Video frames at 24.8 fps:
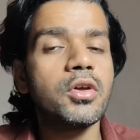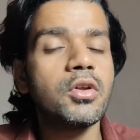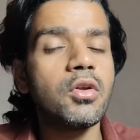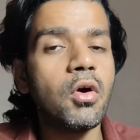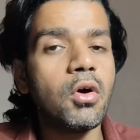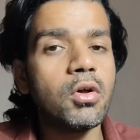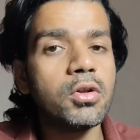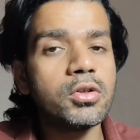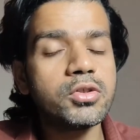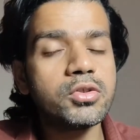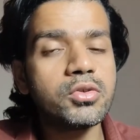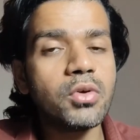
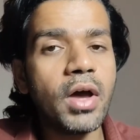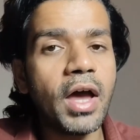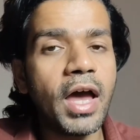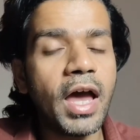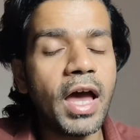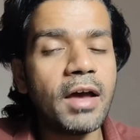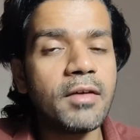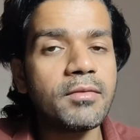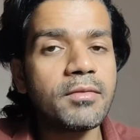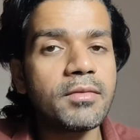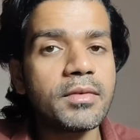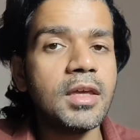also
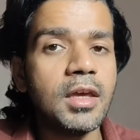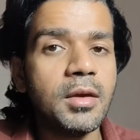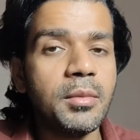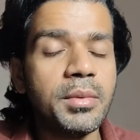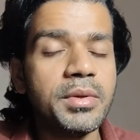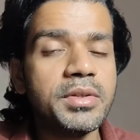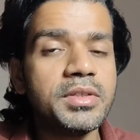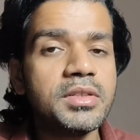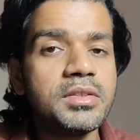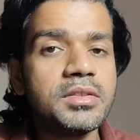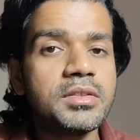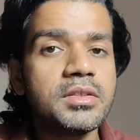have
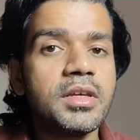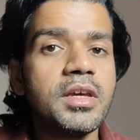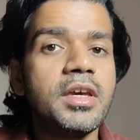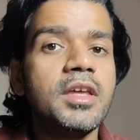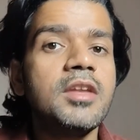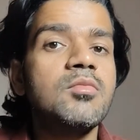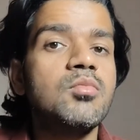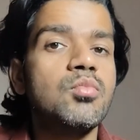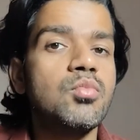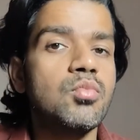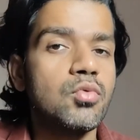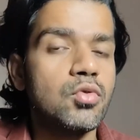images
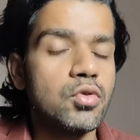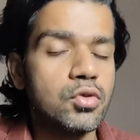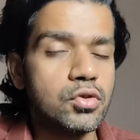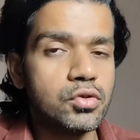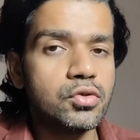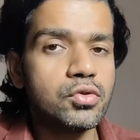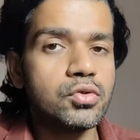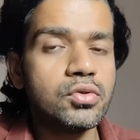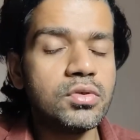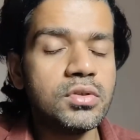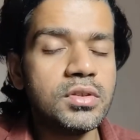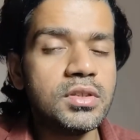in
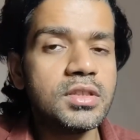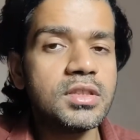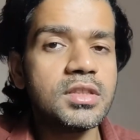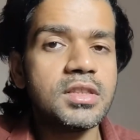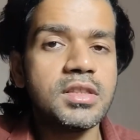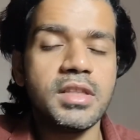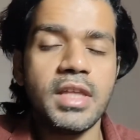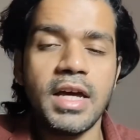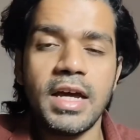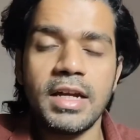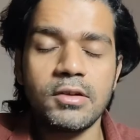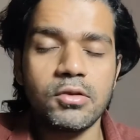monotone,
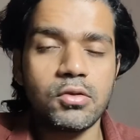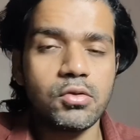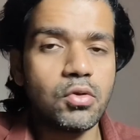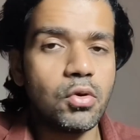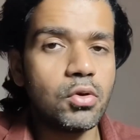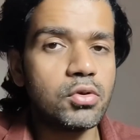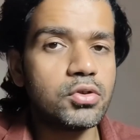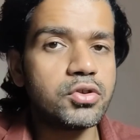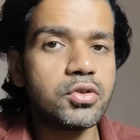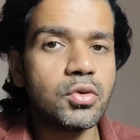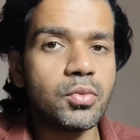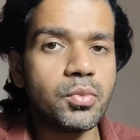that could
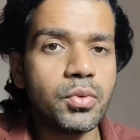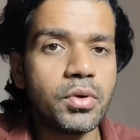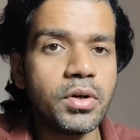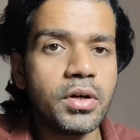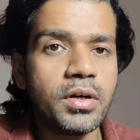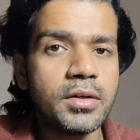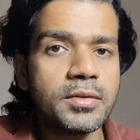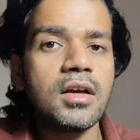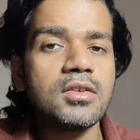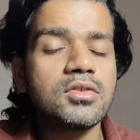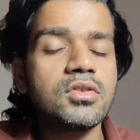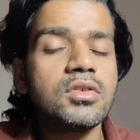also
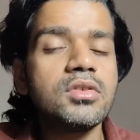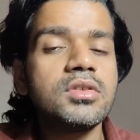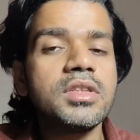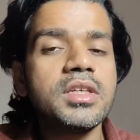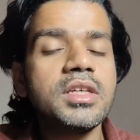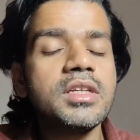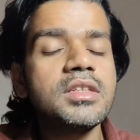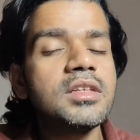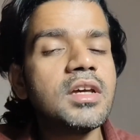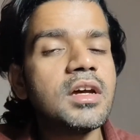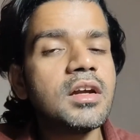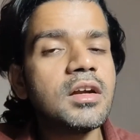work. So
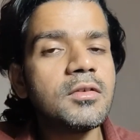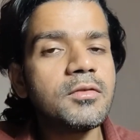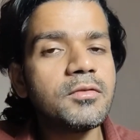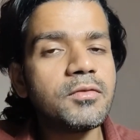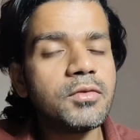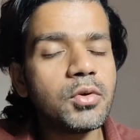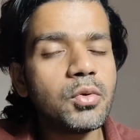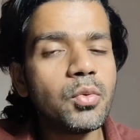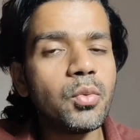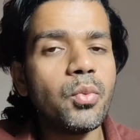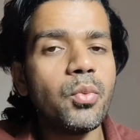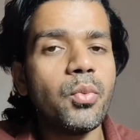these are a
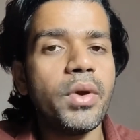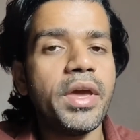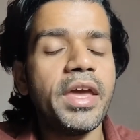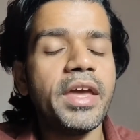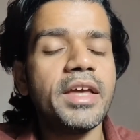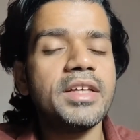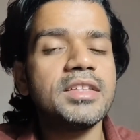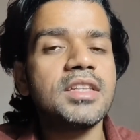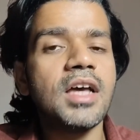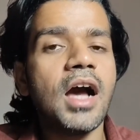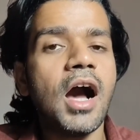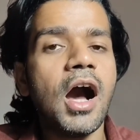few
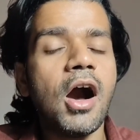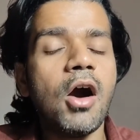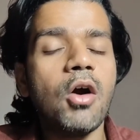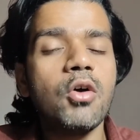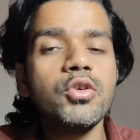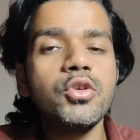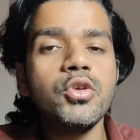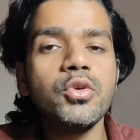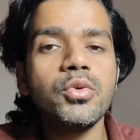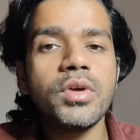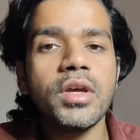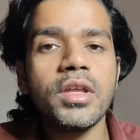ways how
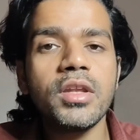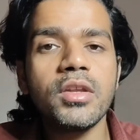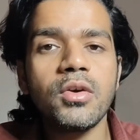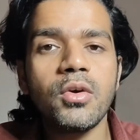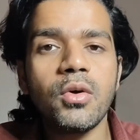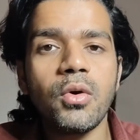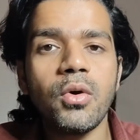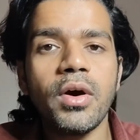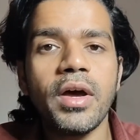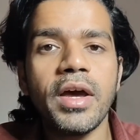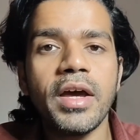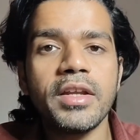you can
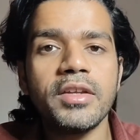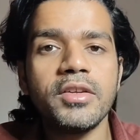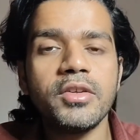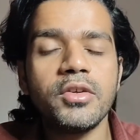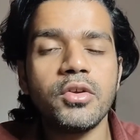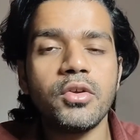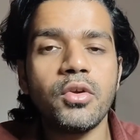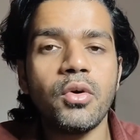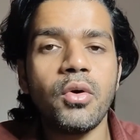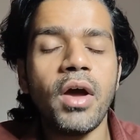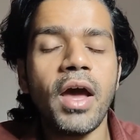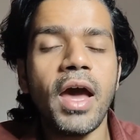go ahead,
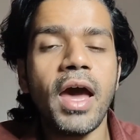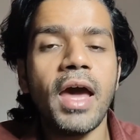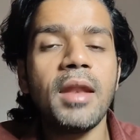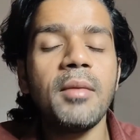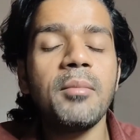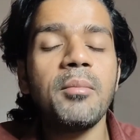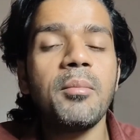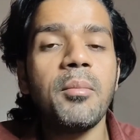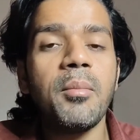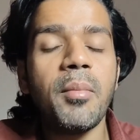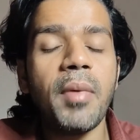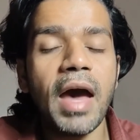
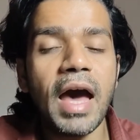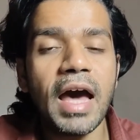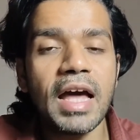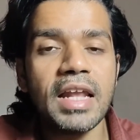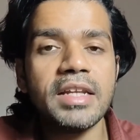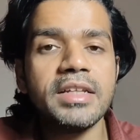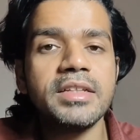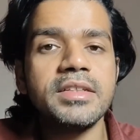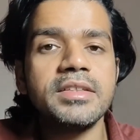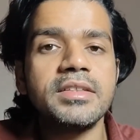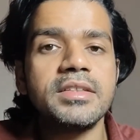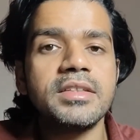and
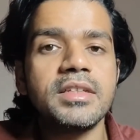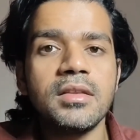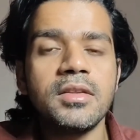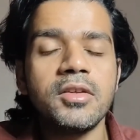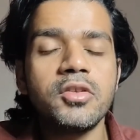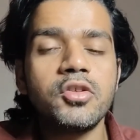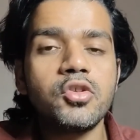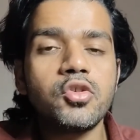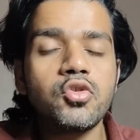balance the